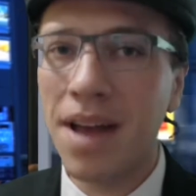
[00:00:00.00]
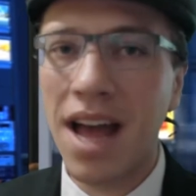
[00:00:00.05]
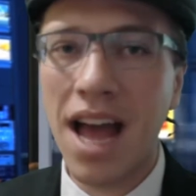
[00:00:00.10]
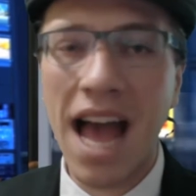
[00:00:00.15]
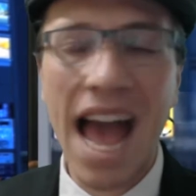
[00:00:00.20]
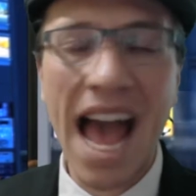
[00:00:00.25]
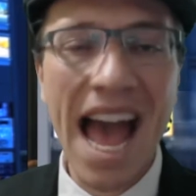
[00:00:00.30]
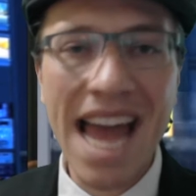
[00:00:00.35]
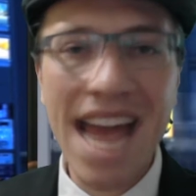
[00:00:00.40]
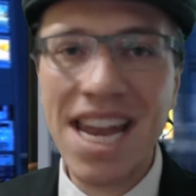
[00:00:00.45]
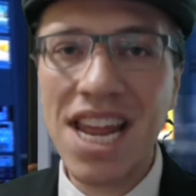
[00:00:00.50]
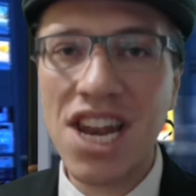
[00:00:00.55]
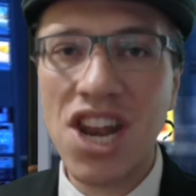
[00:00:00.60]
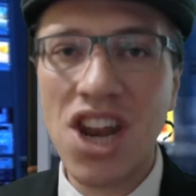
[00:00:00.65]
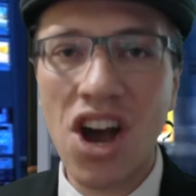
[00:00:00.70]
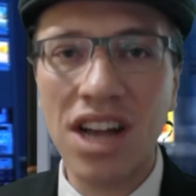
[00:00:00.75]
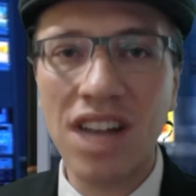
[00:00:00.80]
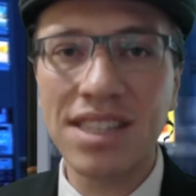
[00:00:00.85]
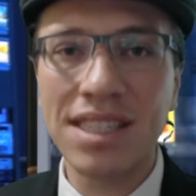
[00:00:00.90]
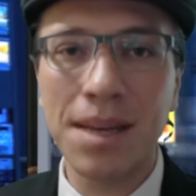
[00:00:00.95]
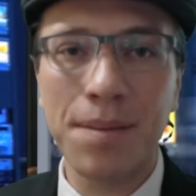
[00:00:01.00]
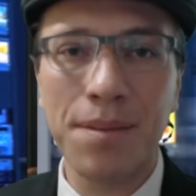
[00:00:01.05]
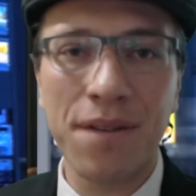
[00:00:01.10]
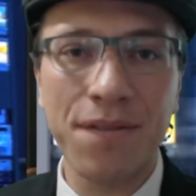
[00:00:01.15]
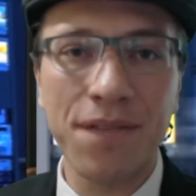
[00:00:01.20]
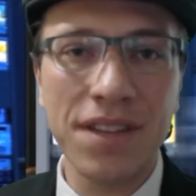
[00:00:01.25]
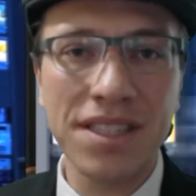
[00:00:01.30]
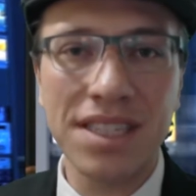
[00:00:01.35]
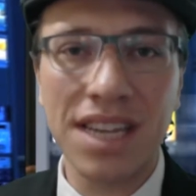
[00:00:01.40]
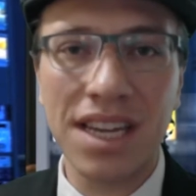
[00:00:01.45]
Ad nauseam
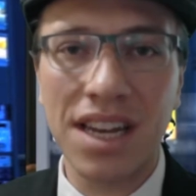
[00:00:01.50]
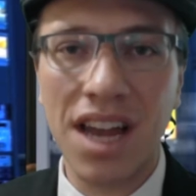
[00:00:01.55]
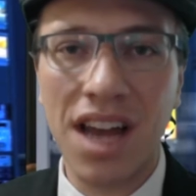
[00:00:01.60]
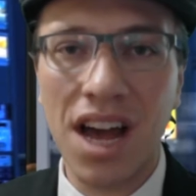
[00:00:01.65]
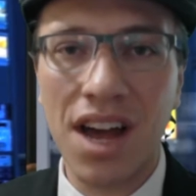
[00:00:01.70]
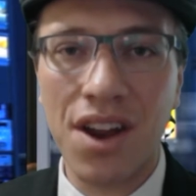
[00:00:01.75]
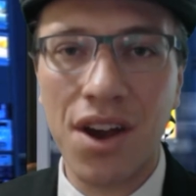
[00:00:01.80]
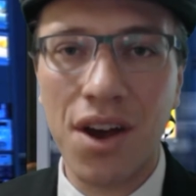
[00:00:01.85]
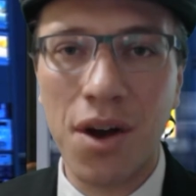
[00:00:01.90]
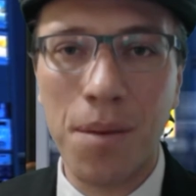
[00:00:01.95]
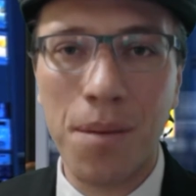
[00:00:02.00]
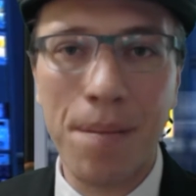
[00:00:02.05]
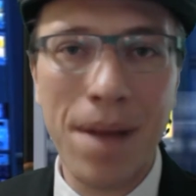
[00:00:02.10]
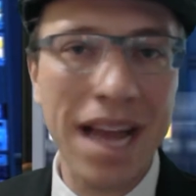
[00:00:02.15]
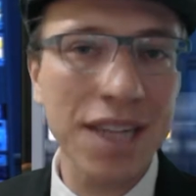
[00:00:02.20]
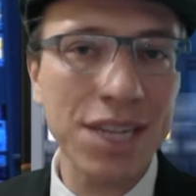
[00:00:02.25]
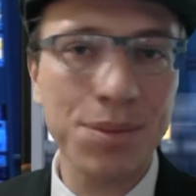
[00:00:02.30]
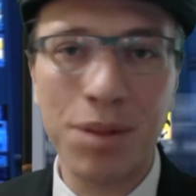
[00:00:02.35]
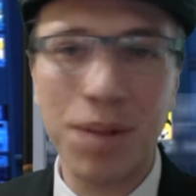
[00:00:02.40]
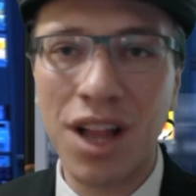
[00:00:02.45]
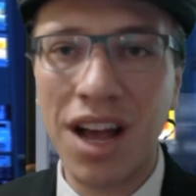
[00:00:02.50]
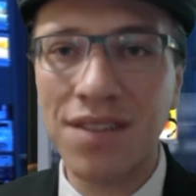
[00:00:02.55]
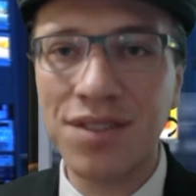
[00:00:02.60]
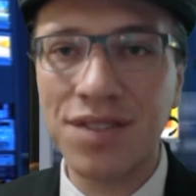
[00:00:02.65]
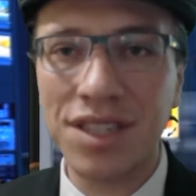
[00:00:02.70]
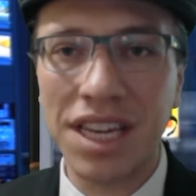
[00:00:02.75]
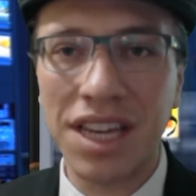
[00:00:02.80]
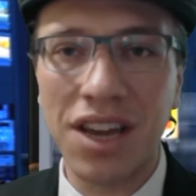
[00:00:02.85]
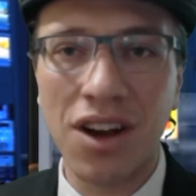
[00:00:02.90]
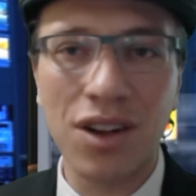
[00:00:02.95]
aficionado
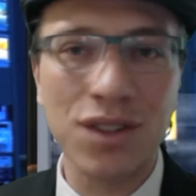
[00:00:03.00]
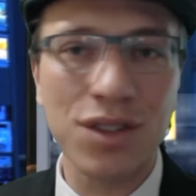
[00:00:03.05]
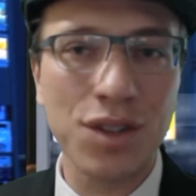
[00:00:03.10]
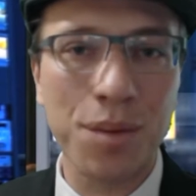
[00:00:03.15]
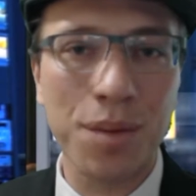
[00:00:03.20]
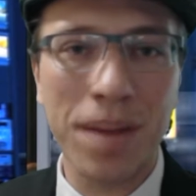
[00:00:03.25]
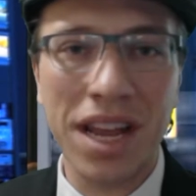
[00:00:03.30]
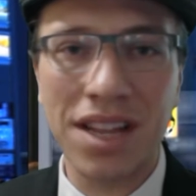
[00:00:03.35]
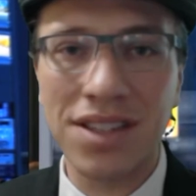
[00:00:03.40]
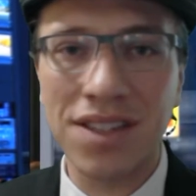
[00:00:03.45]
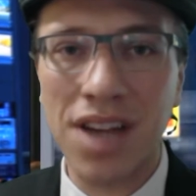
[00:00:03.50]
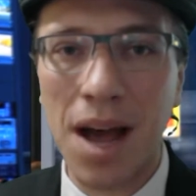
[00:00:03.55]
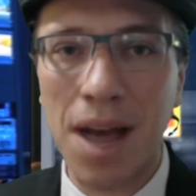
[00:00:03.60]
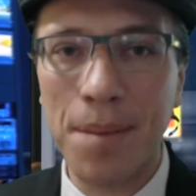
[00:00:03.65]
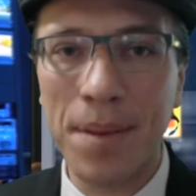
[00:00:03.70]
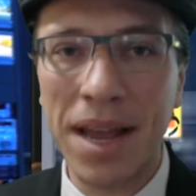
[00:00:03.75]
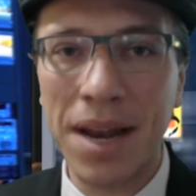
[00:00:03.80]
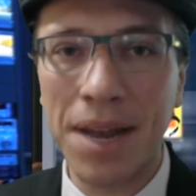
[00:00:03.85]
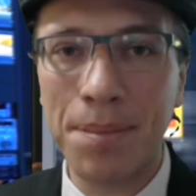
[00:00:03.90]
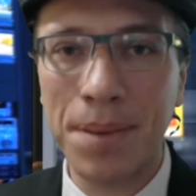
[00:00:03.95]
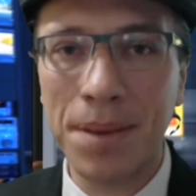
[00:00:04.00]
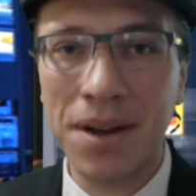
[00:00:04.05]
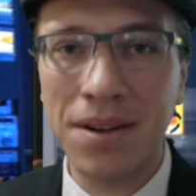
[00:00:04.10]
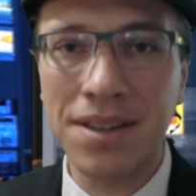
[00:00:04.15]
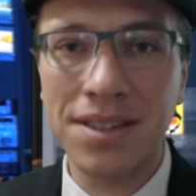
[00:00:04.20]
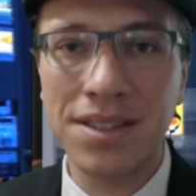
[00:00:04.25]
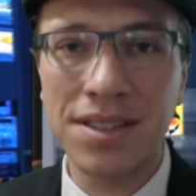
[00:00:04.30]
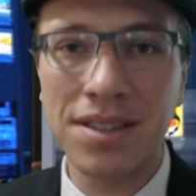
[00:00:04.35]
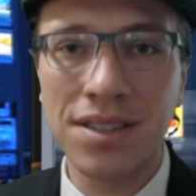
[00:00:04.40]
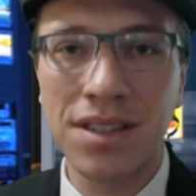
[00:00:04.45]
Mashmalovsky also made a top 8
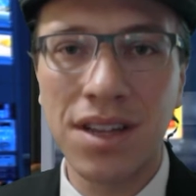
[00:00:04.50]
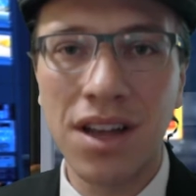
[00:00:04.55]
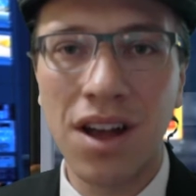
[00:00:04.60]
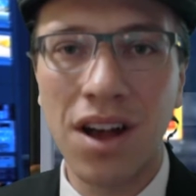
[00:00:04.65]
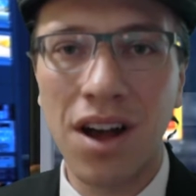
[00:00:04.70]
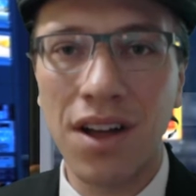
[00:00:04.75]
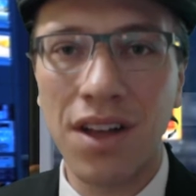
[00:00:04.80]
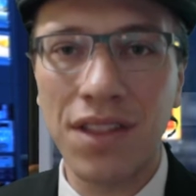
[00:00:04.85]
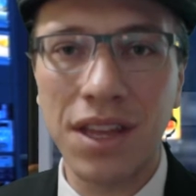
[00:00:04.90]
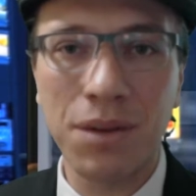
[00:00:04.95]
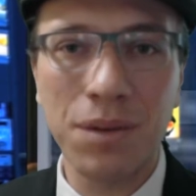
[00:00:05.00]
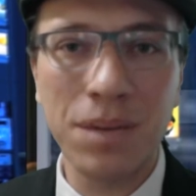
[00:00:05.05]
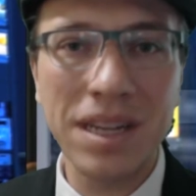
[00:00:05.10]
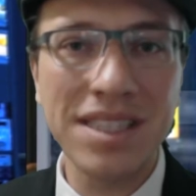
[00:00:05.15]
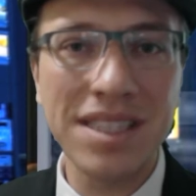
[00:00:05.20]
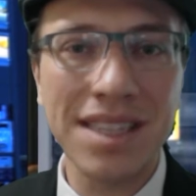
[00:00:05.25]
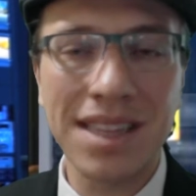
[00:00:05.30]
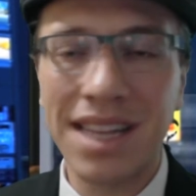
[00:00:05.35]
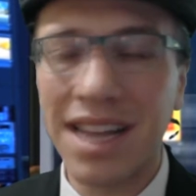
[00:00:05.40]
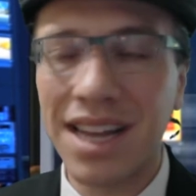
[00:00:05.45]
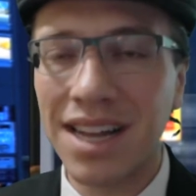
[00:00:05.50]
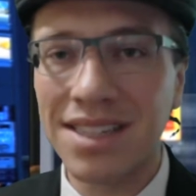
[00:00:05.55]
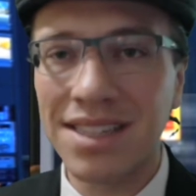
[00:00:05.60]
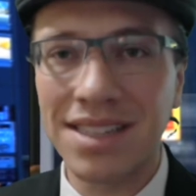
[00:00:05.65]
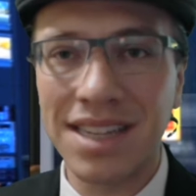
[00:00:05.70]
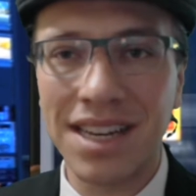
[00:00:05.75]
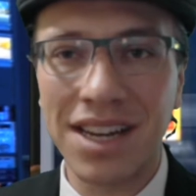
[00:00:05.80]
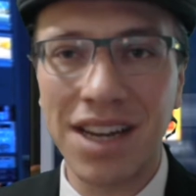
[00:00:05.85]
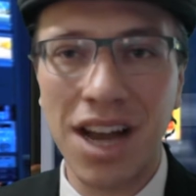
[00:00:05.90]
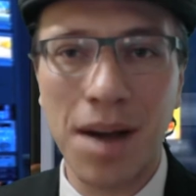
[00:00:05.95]
appearance on the recently
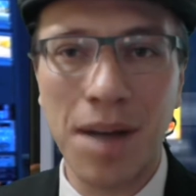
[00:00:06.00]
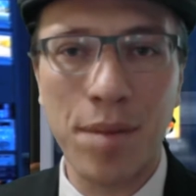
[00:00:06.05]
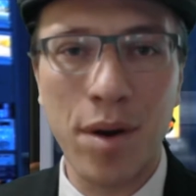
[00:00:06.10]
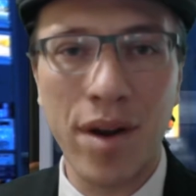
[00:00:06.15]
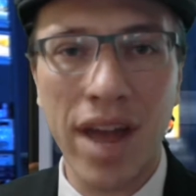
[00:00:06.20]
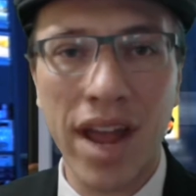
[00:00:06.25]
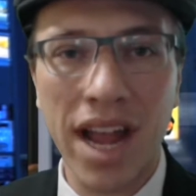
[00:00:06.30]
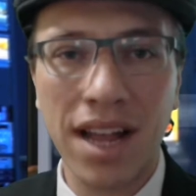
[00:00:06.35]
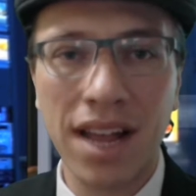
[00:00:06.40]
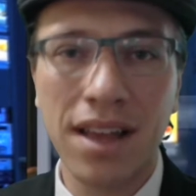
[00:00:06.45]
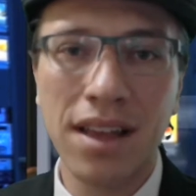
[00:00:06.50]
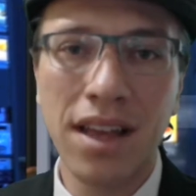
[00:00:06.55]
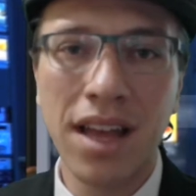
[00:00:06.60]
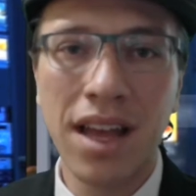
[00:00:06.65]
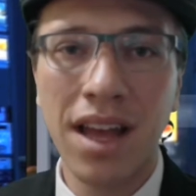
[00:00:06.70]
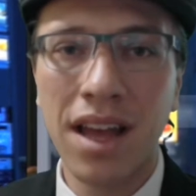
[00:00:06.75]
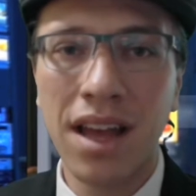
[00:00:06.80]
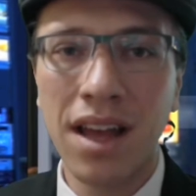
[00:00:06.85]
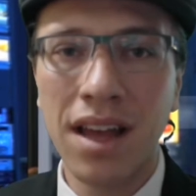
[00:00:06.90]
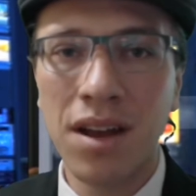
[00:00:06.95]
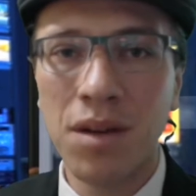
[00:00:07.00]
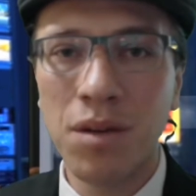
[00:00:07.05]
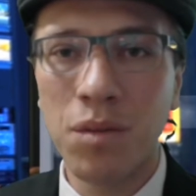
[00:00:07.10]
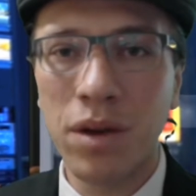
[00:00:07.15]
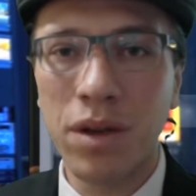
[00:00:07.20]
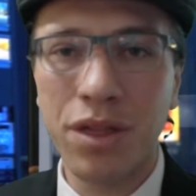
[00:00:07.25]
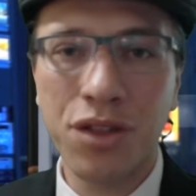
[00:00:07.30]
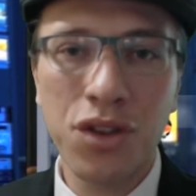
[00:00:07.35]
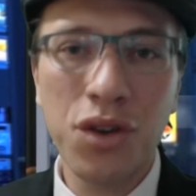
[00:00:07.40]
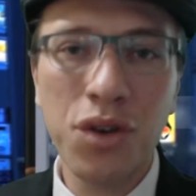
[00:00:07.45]
unseen combo deck,
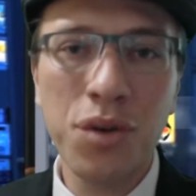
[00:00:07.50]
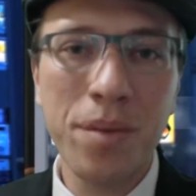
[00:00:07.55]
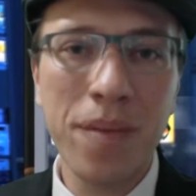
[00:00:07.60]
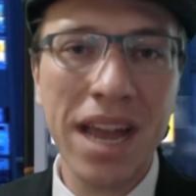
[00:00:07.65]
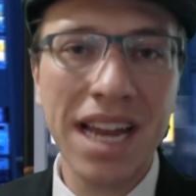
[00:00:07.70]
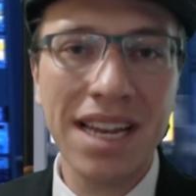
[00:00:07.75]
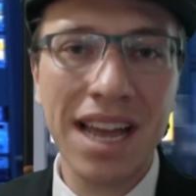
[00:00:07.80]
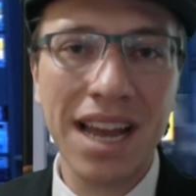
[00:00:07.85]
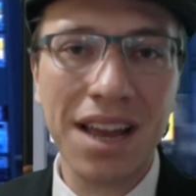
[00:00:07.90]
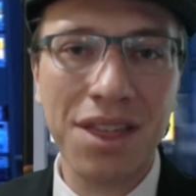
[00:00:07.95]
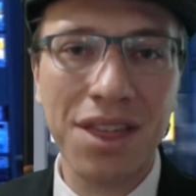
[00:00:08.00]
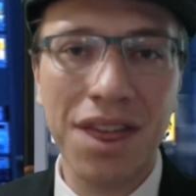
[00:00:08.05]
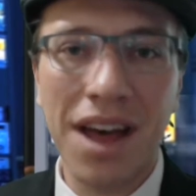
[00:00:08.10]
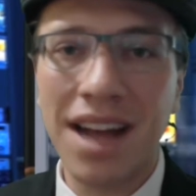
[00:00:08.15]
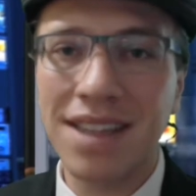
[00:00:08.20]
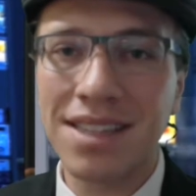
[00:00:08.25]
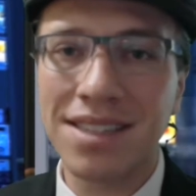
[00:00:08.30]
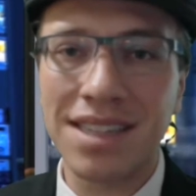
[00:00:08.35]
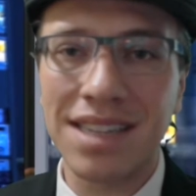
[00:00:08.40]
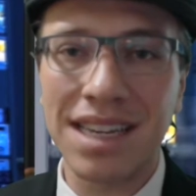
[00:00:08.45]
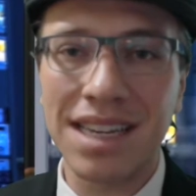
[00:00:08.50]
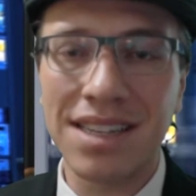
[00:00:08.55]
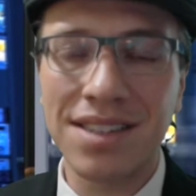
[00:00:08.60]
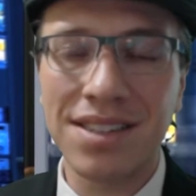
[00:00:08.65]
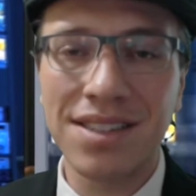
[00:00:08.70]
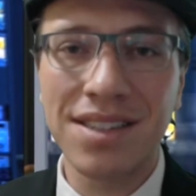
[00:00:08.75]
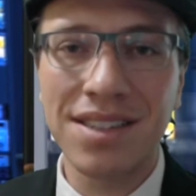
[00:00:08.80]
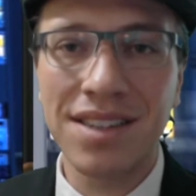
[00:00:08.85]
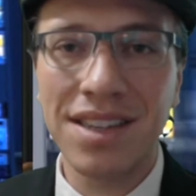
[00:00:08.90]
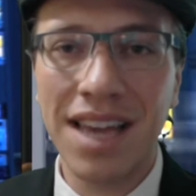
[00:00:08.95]
with 2 main deck
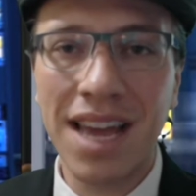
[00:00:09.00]
Thoughtseize.